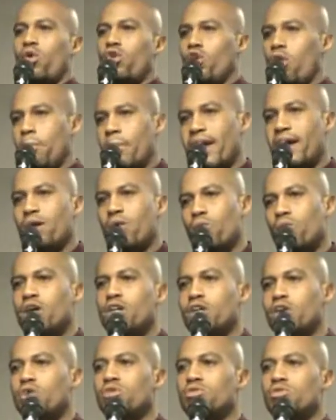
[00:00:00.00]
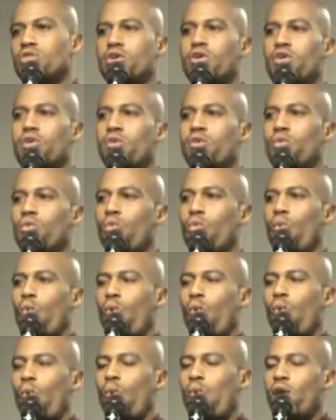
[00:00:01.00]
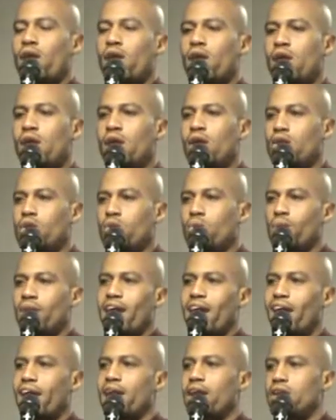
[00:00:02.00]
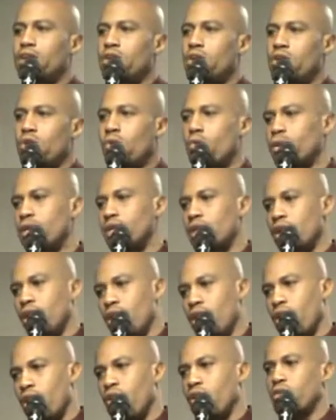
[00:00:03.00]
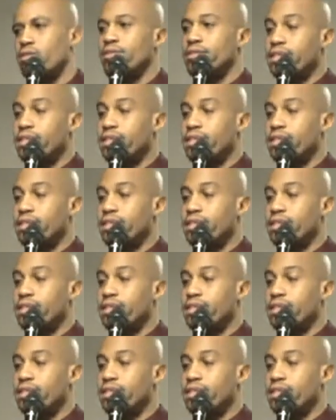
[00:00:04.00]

No matter what goes on, we do not know it all.